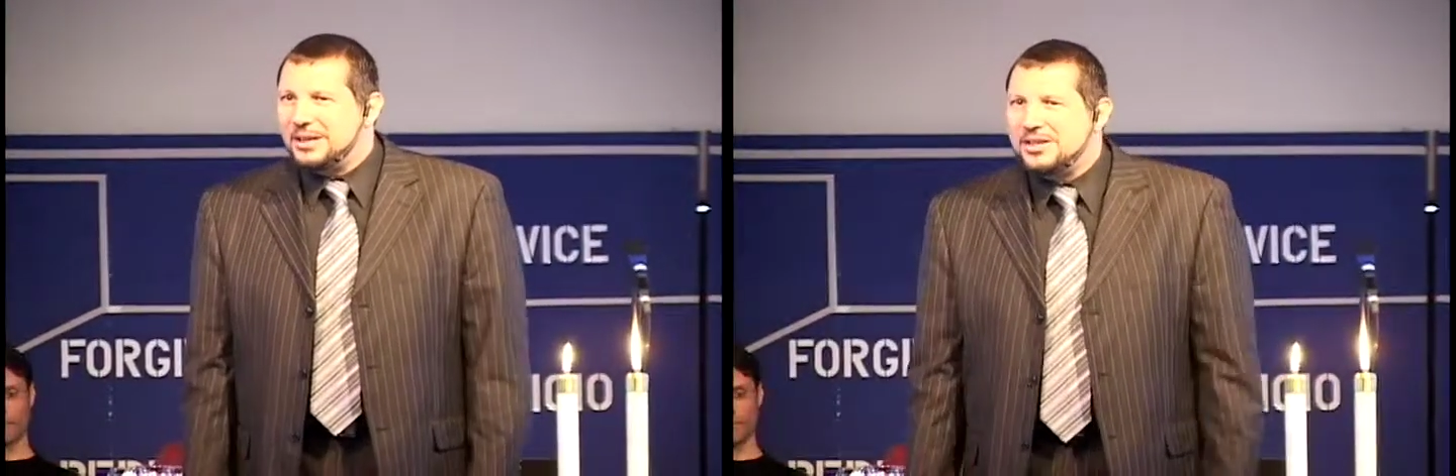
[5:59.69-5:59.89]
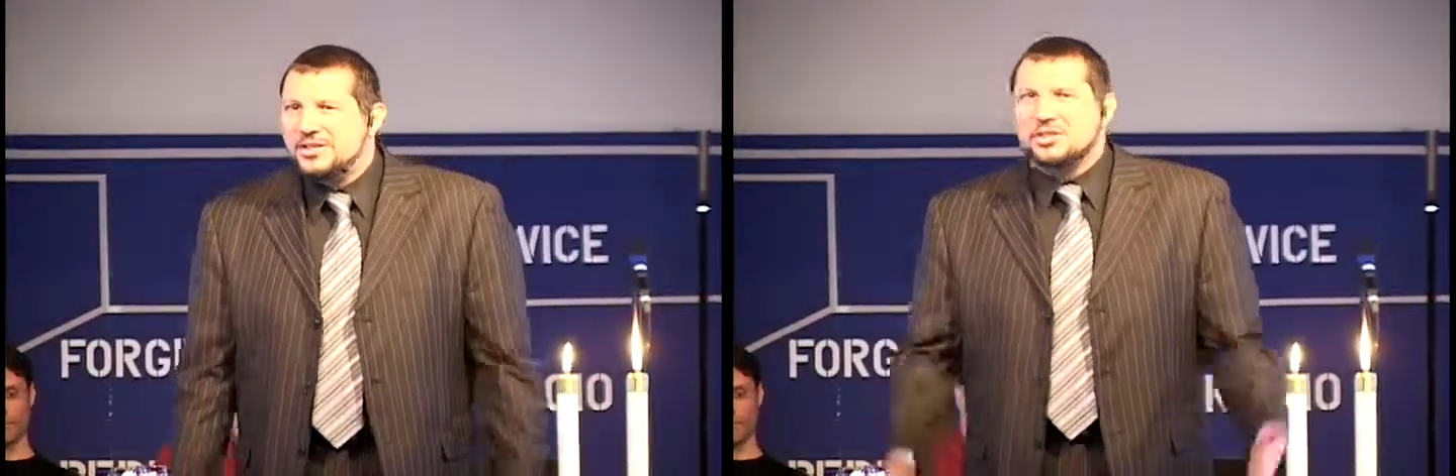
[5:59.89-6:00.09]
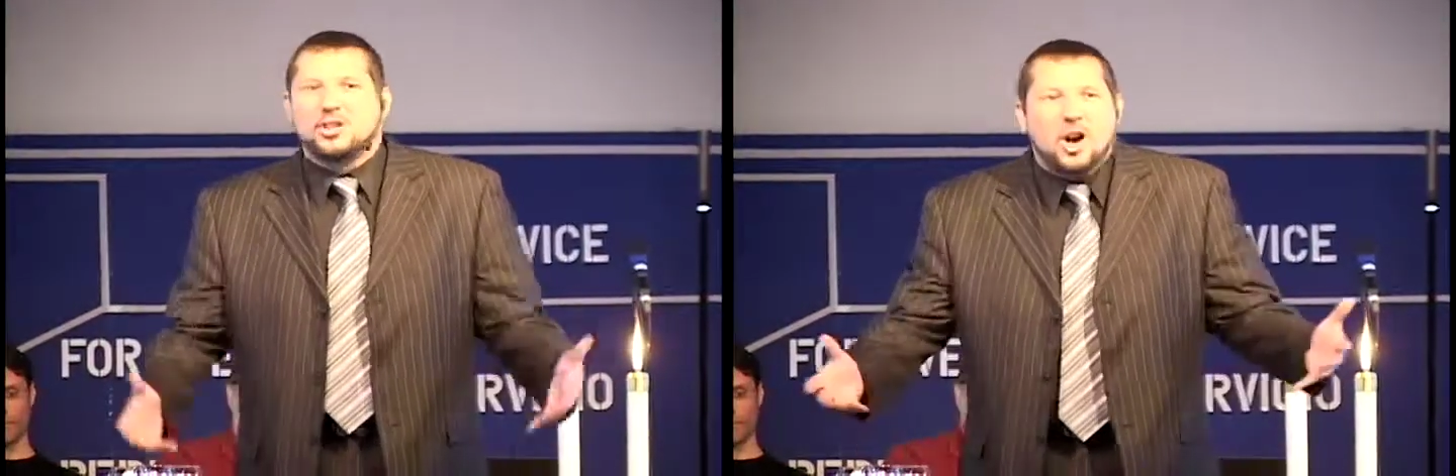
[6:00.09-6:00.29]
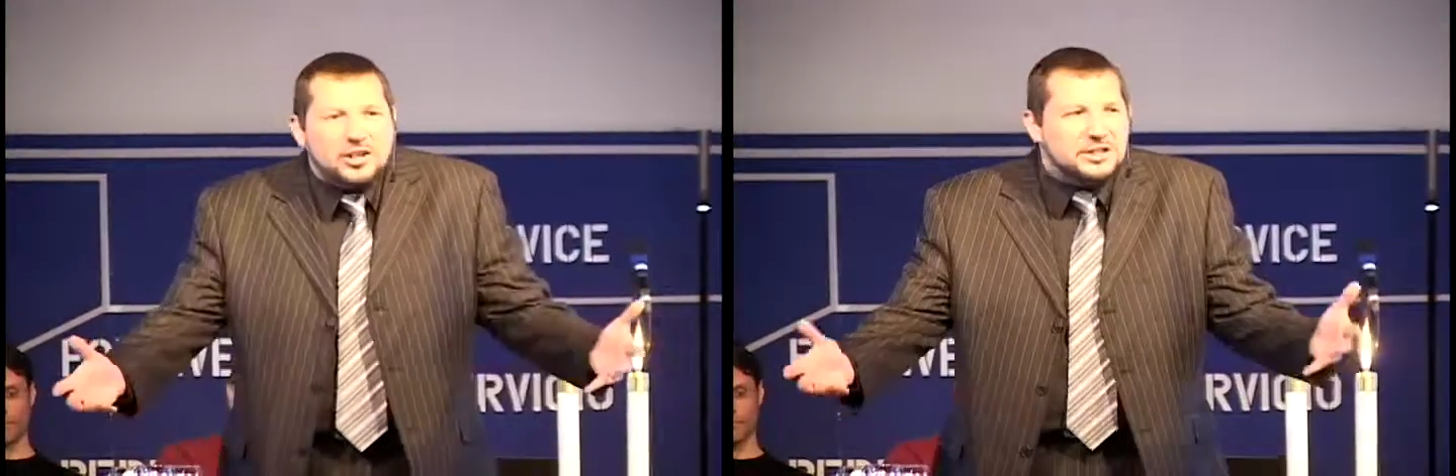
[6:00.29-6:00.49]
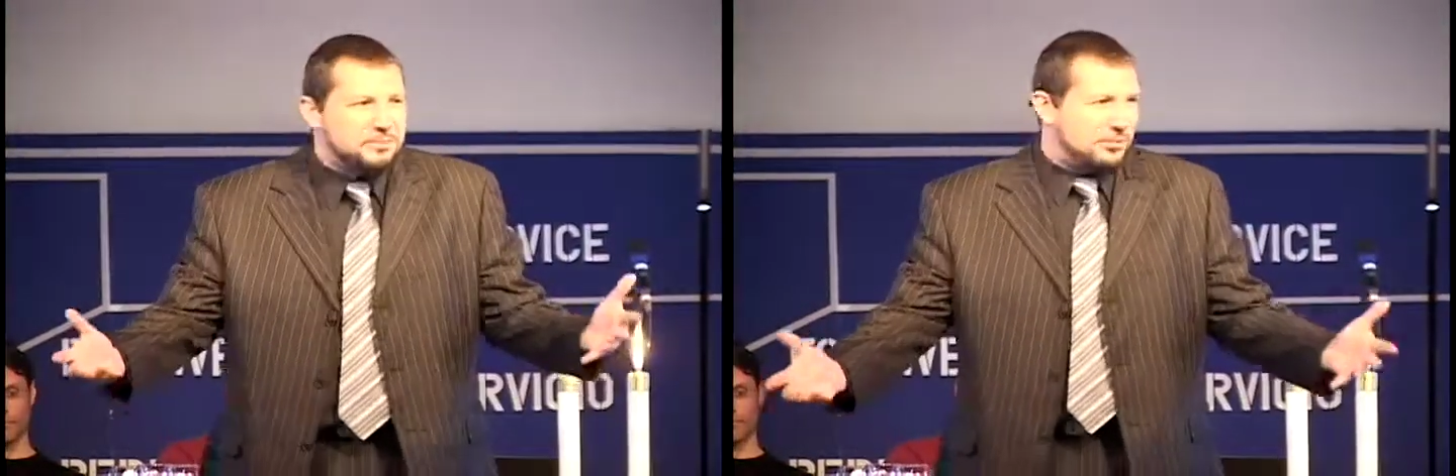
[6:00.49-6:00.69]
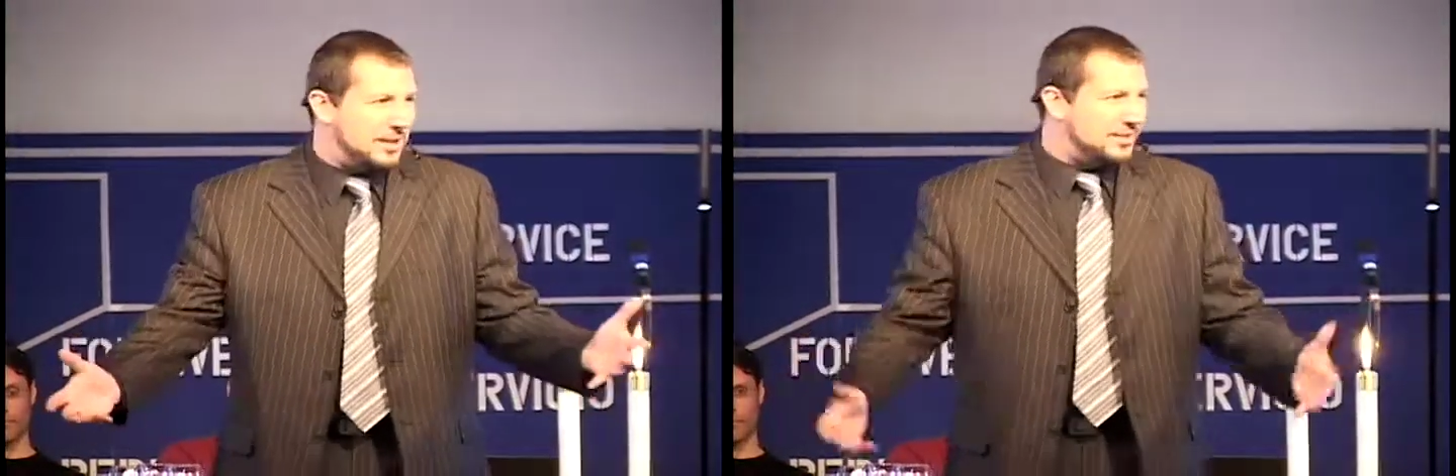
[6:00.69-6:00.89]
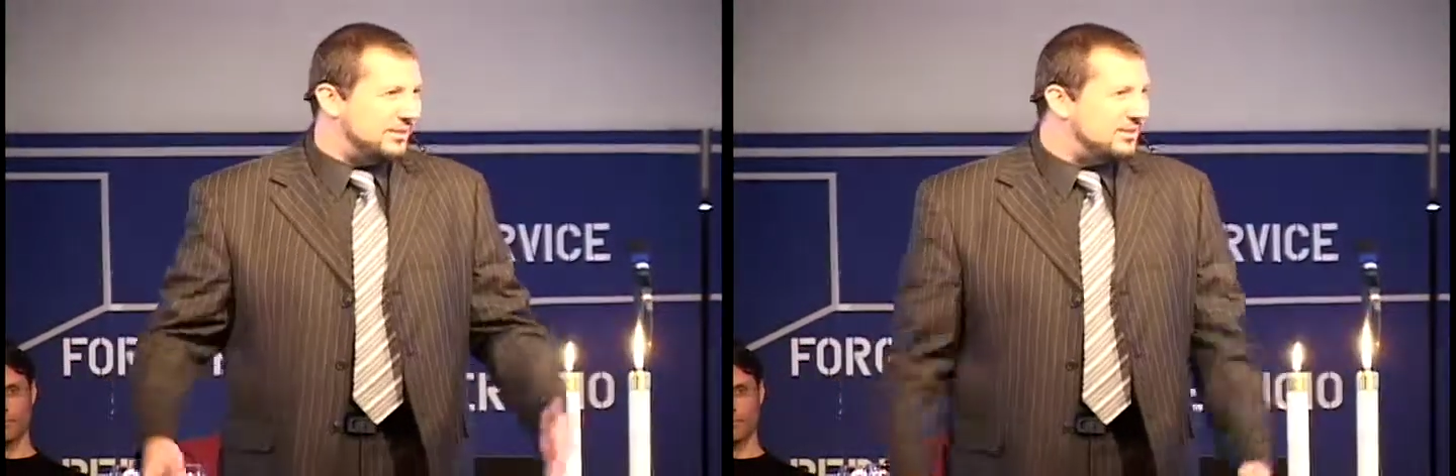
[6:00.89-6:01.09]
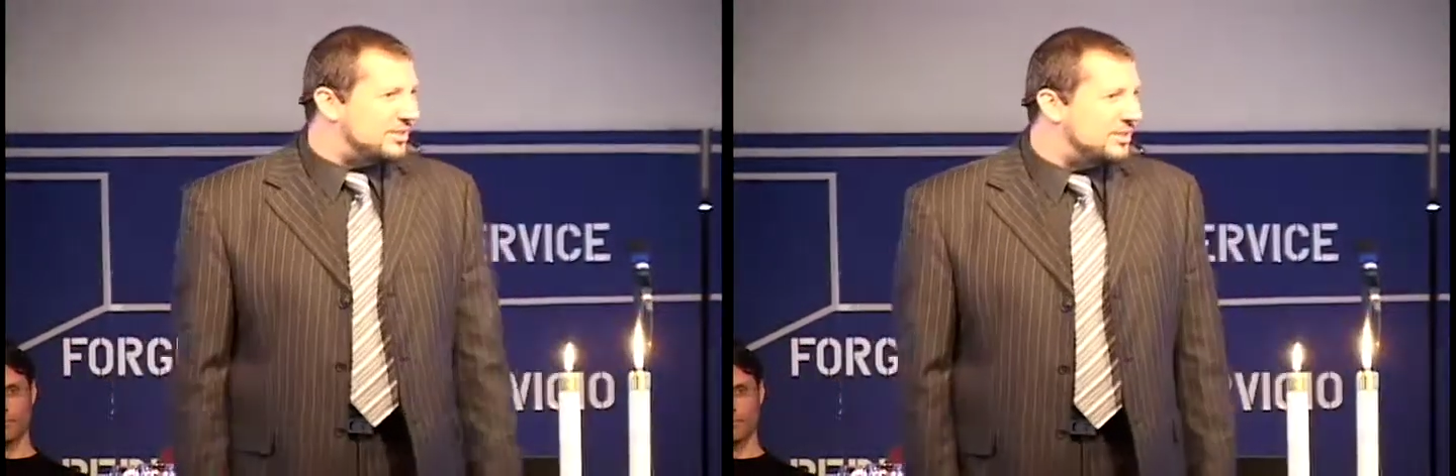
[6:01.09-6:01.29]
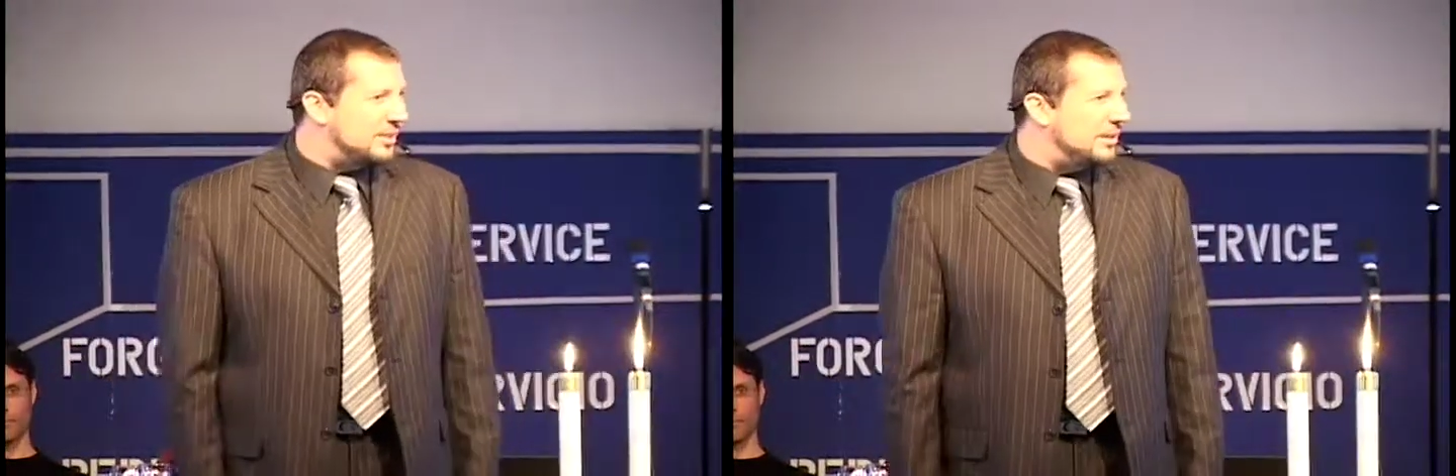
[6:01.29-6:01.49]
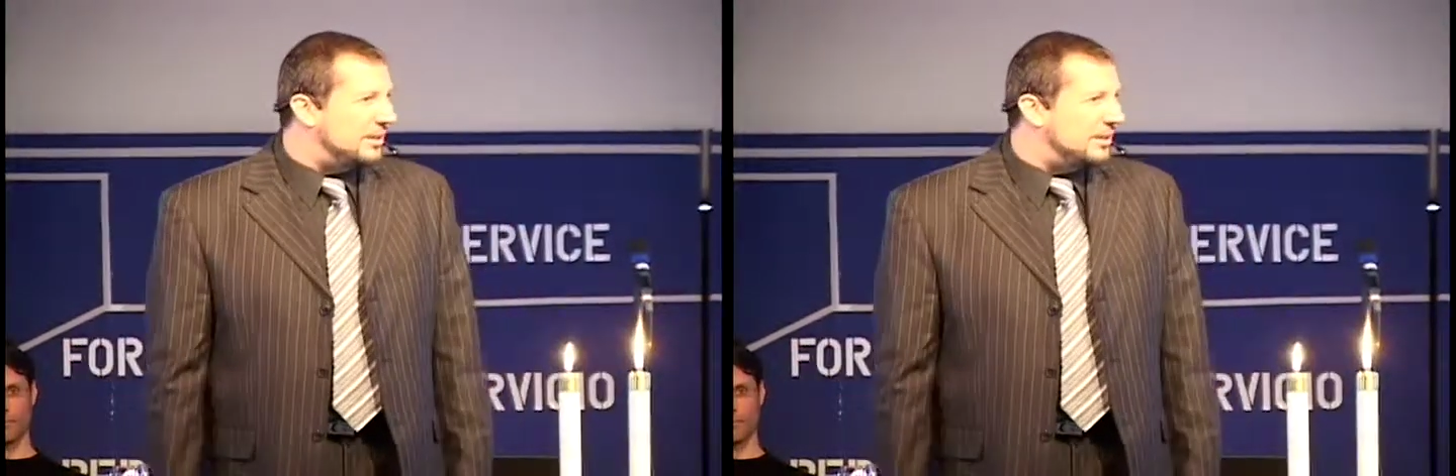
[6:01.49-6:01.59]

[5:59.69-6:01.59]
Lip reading: It's God's presence.